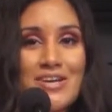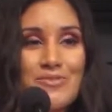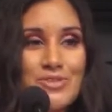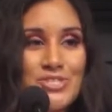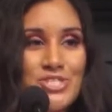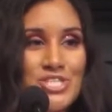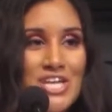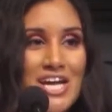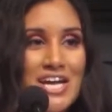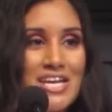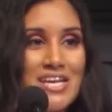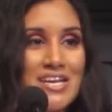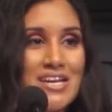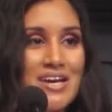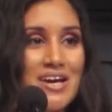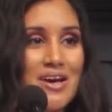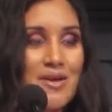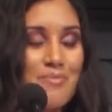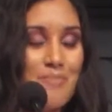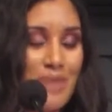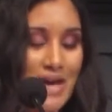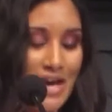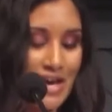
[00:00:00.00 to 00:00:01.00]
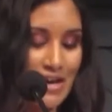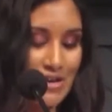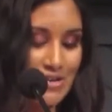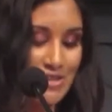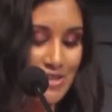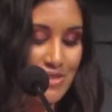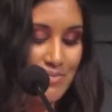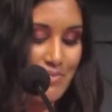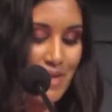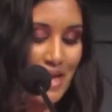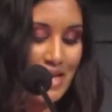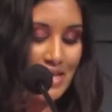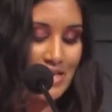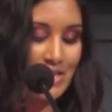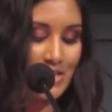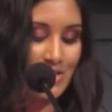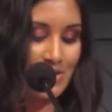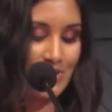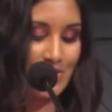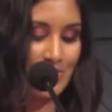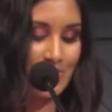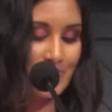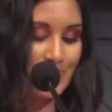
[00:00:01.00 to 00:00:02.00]
were chatting about the
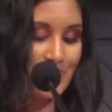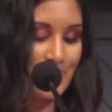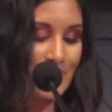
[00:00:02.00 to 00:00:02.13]
menu,